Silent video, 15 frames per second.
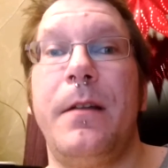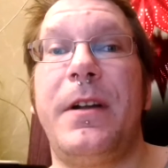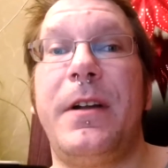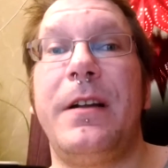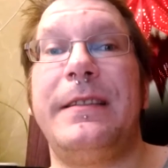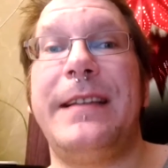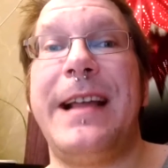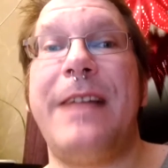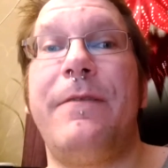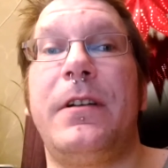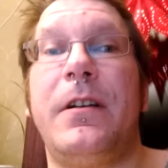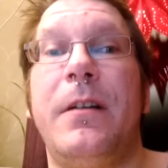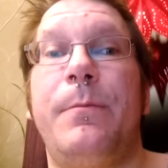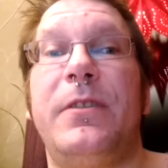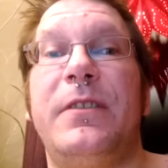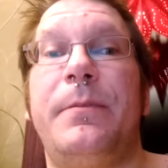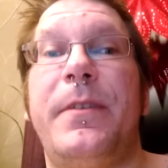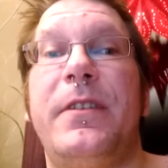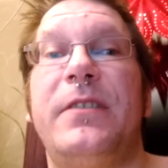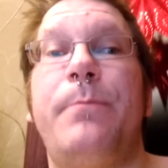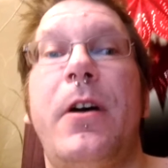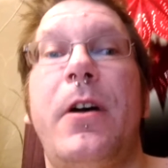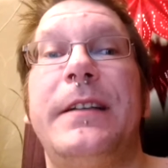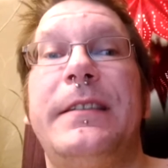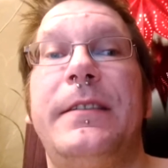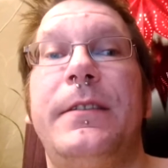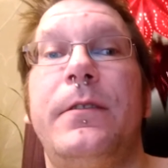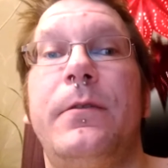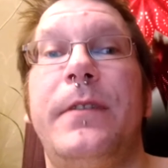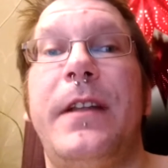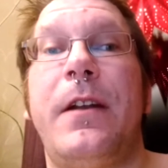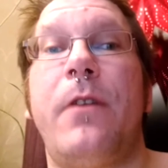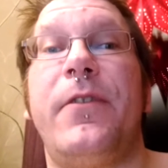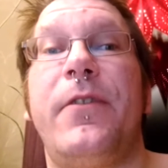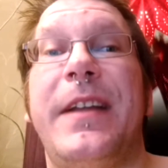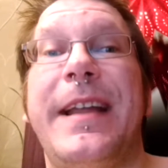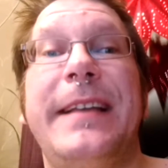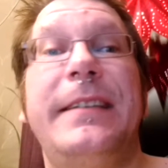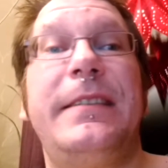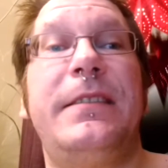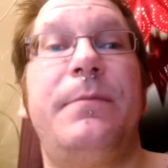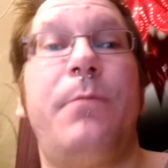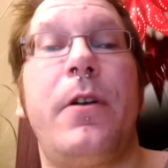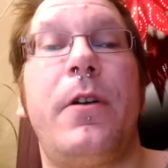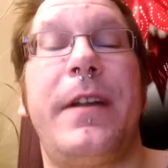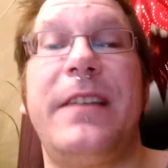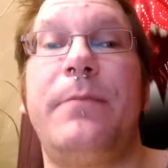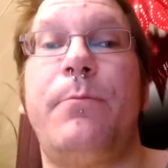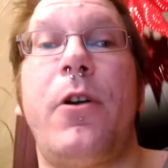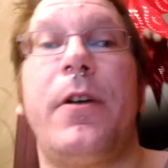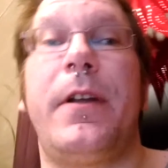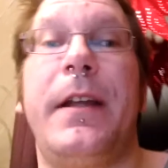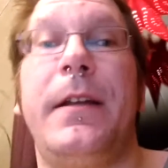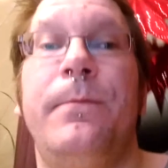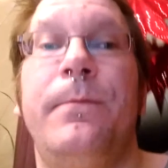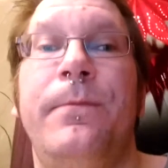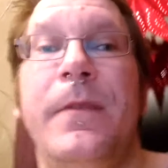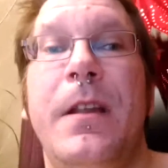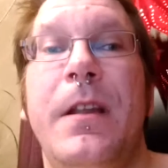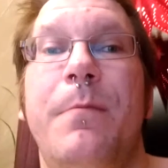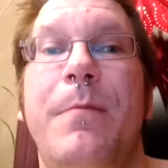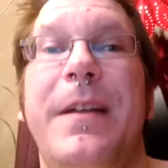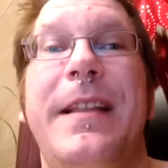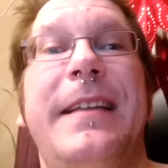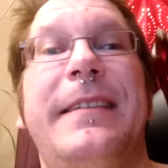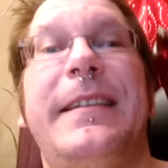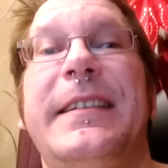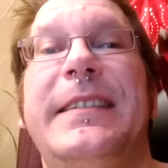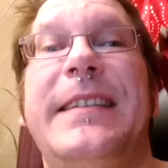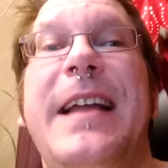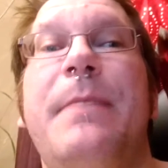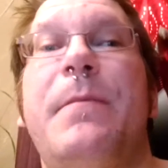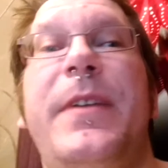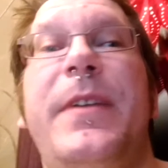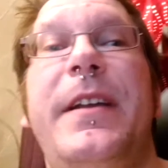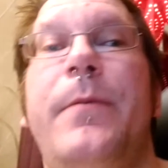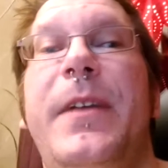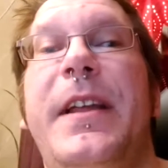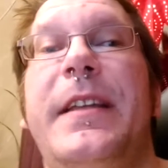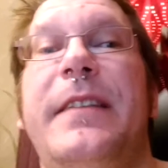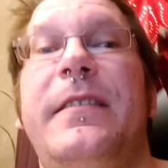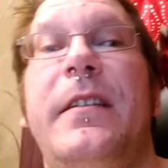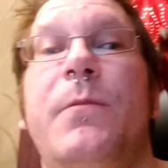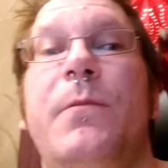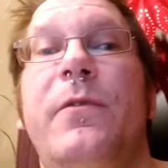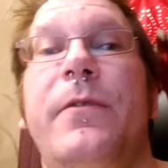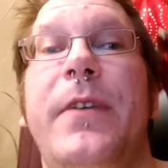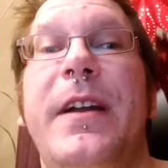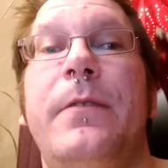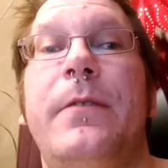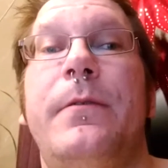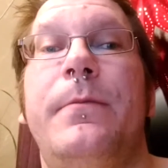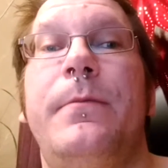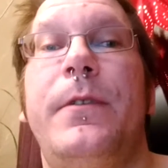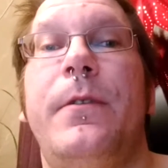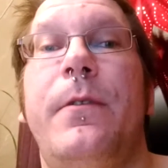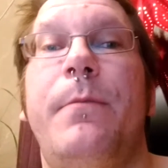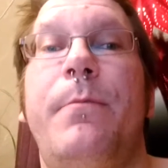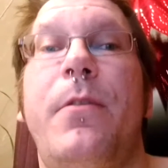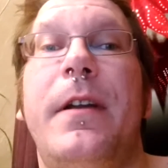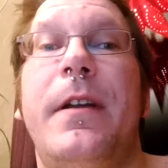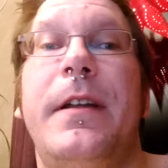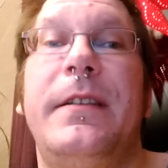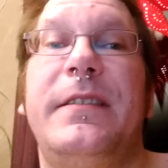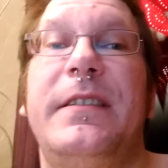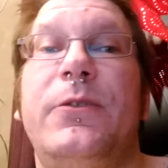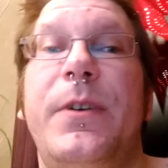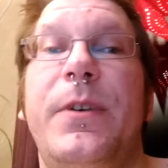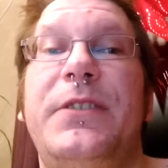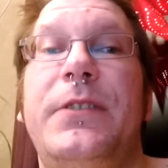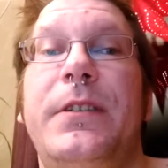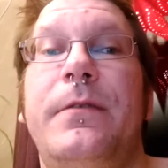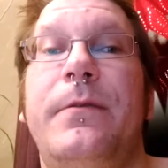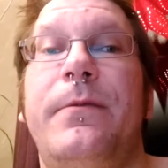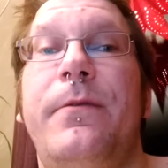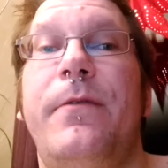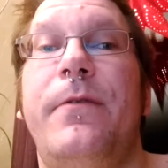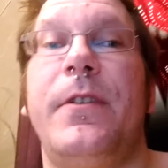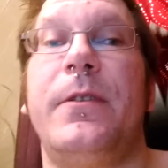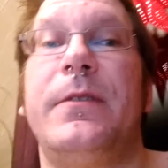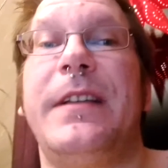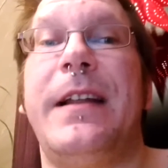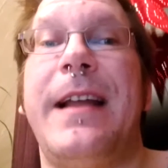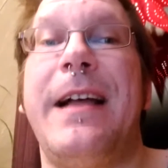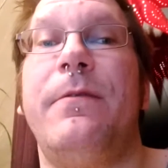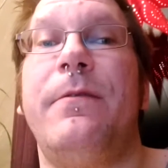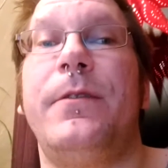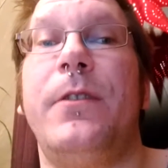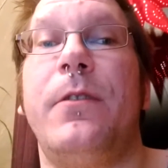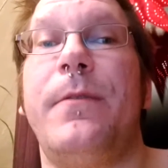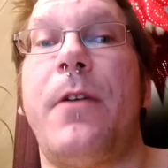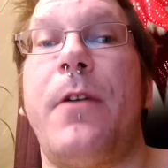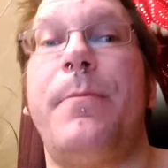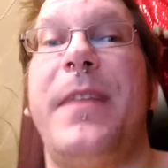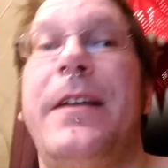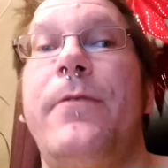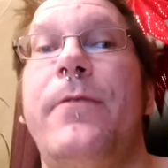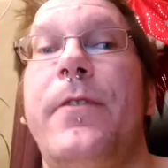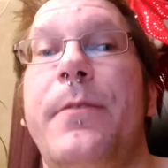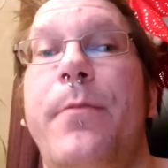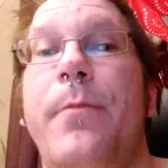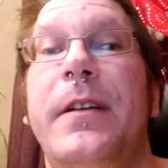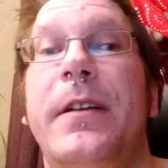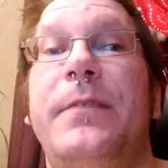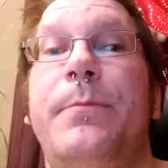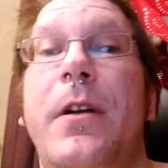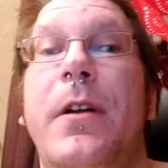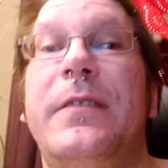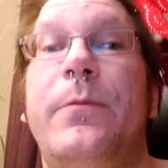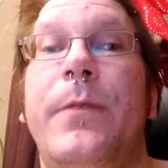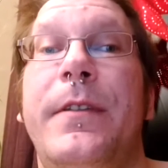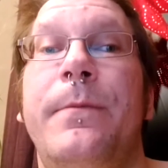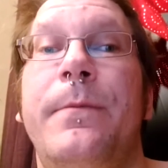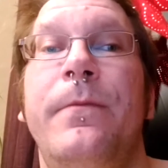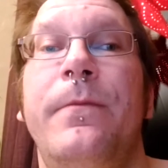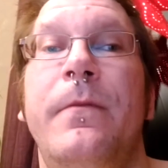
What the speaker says: Because they have a couple of spare spots, that are for guest parking. But as they said, I mean, we could easily move around, the parking situation for those that have, that are paying for their parking spots with,